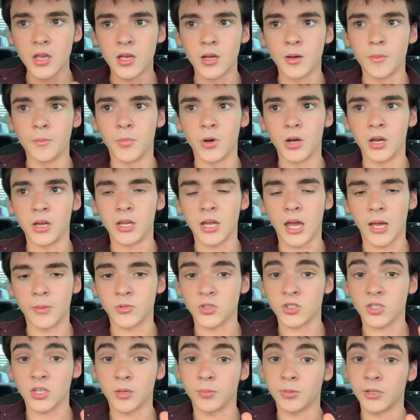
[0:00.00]
But I'm
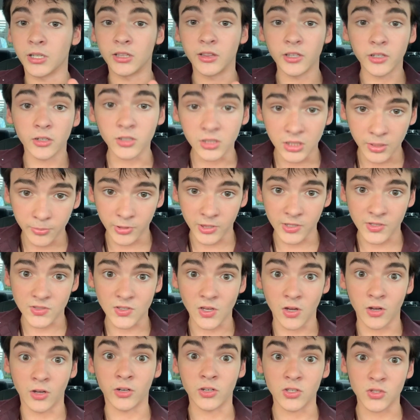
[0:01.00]
just going to play a little clip of this
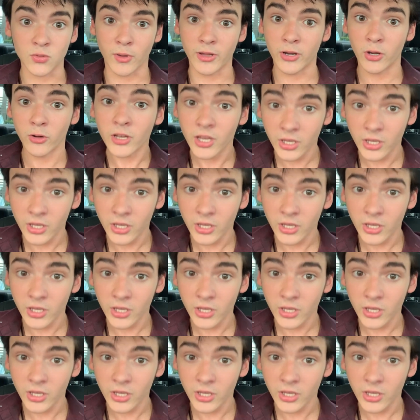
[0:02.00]
song so I don't